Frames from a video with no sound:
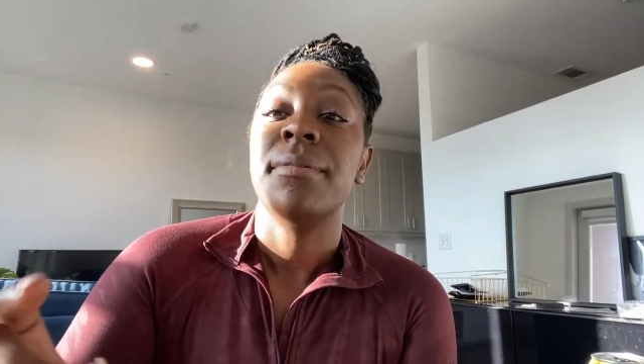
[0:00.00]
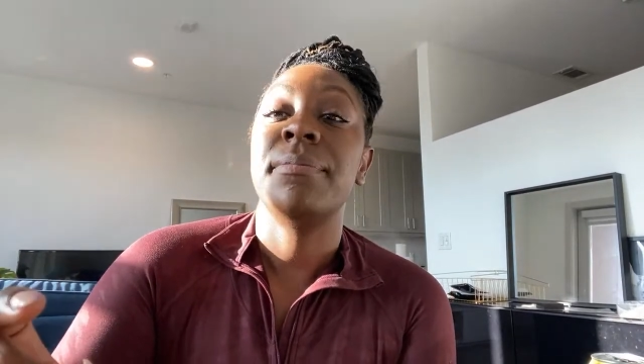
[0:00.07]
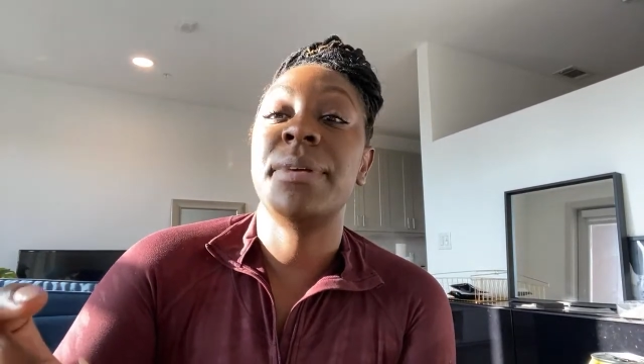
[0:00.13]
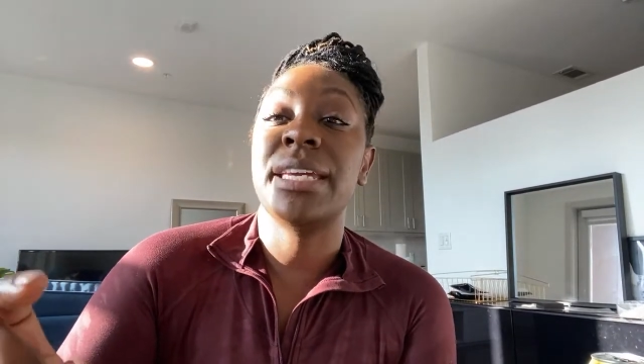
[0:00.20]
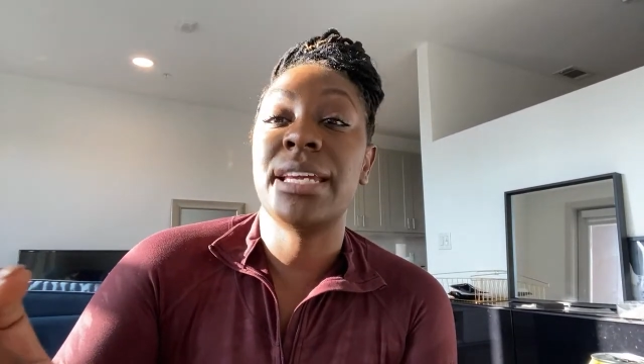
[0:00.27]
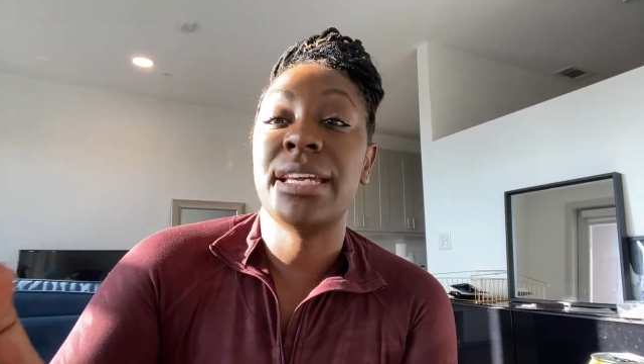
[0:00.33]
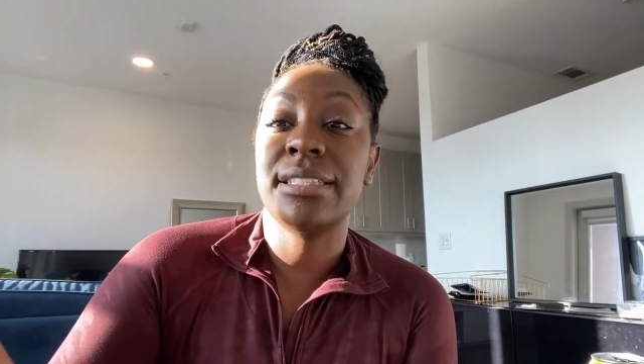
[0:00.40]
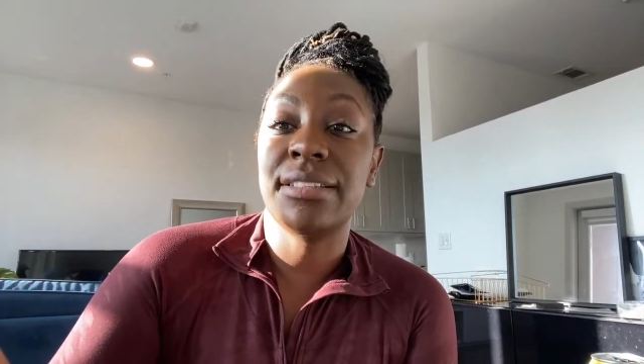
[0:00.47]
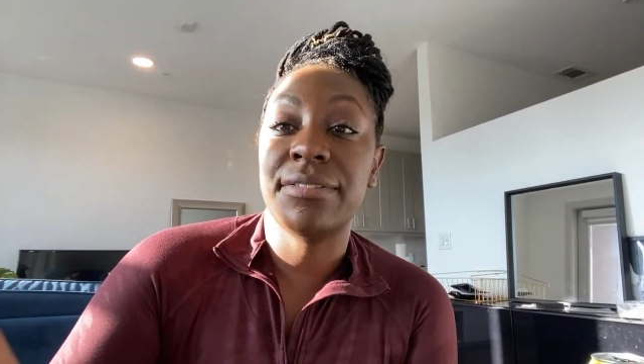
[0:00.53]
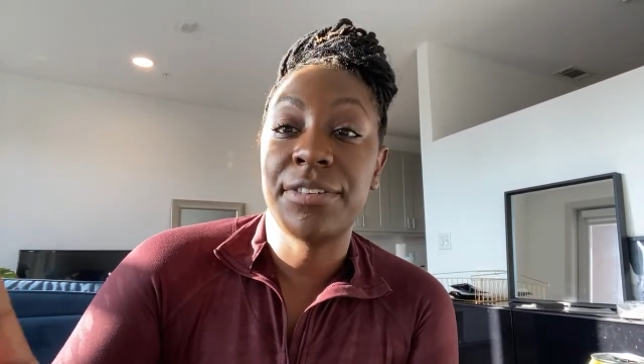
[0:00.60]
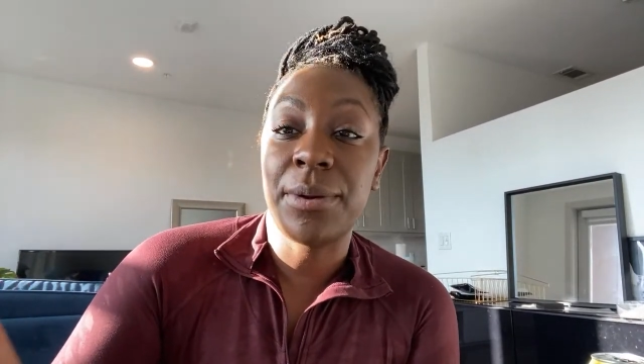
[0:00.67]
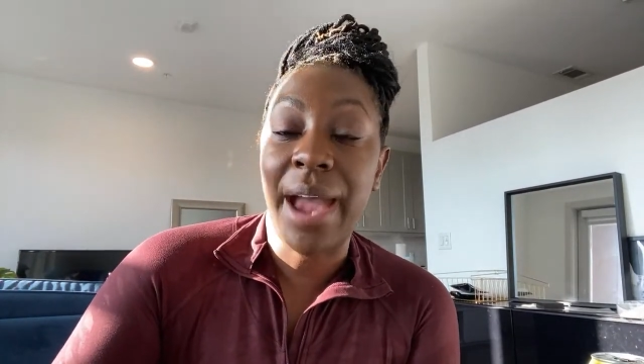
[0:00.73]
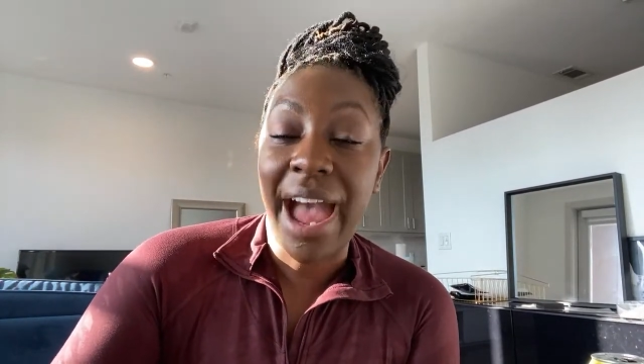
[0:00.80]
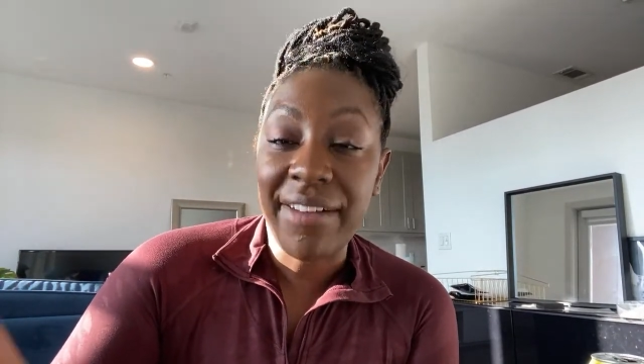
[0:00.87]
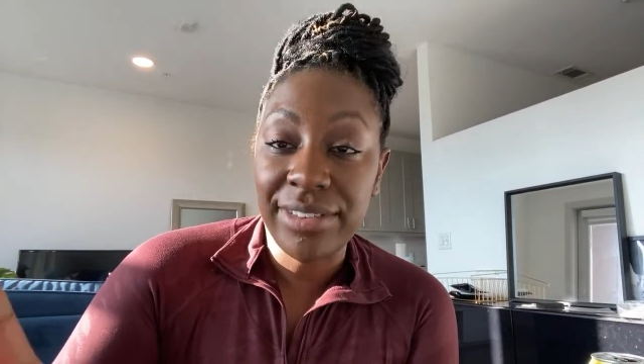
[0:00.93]
Because if
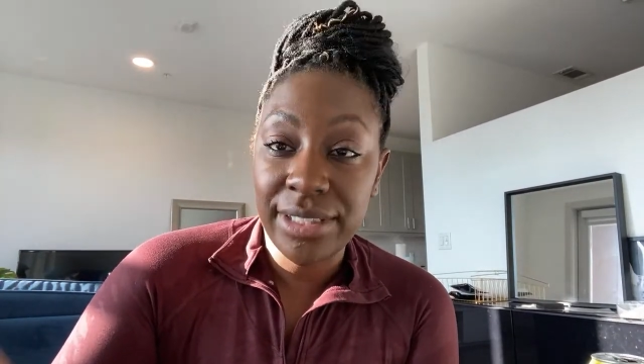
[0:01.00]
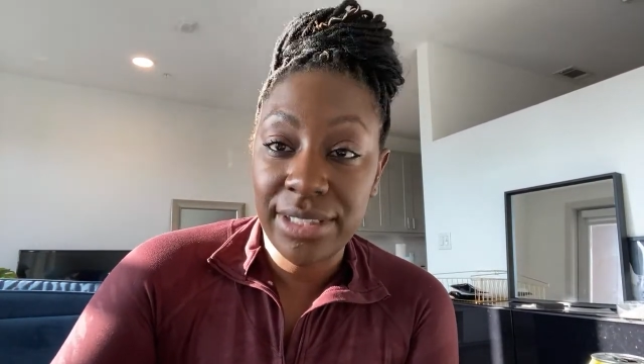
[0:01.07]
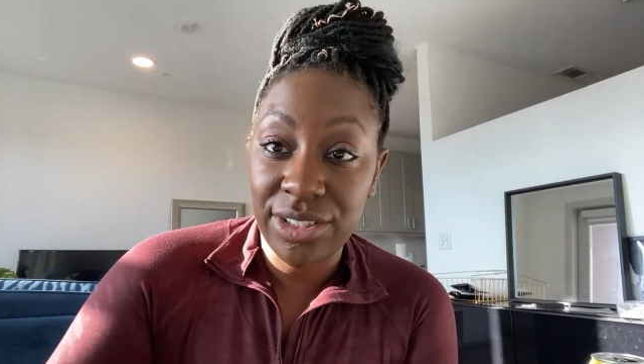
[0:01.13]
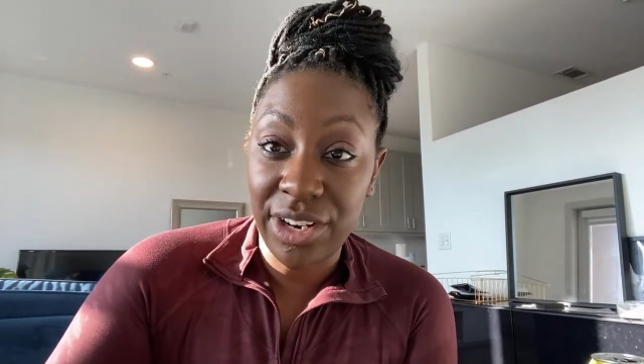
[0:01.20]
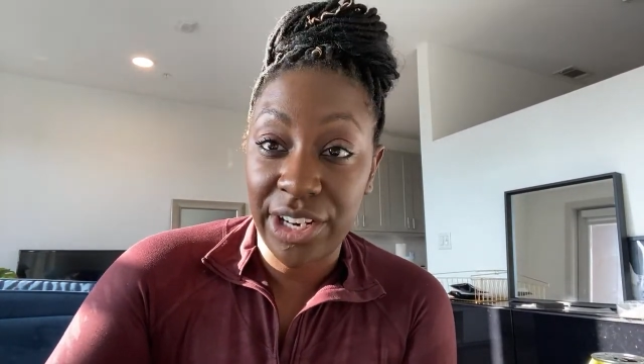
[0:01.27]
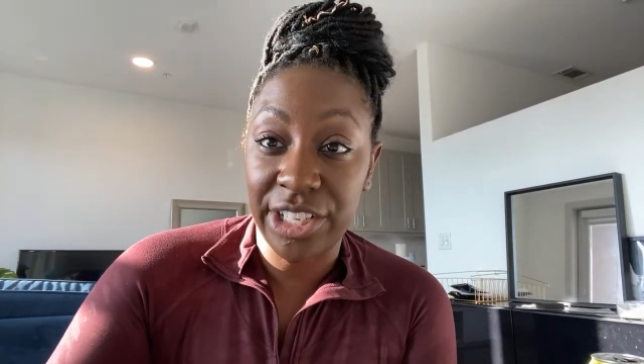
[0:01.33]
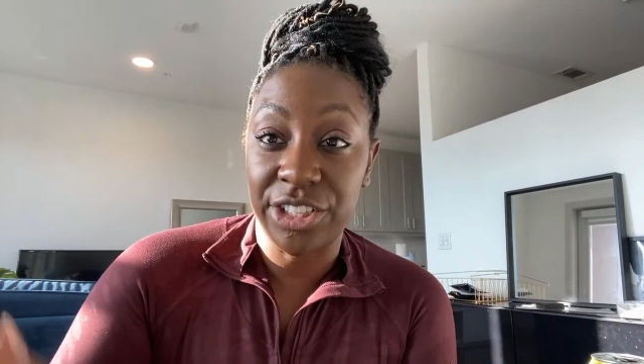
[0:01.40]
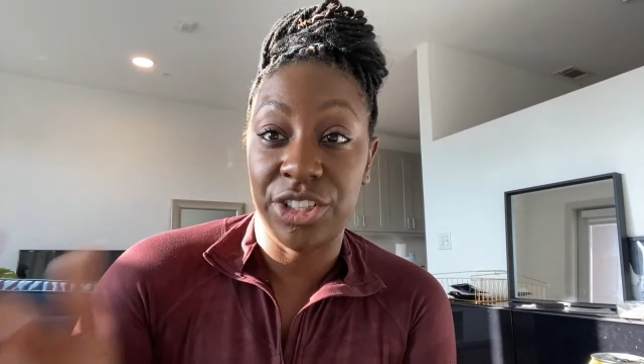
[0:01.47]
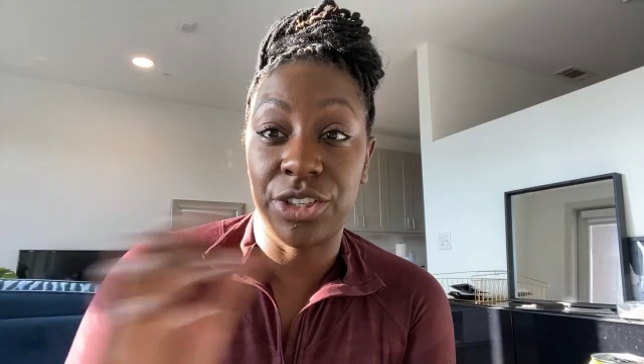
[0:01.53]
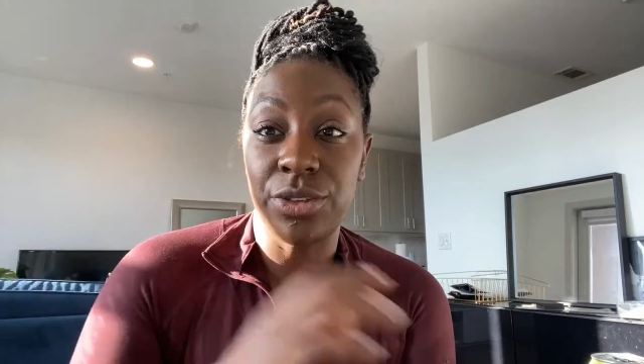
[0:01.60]
you haven't started,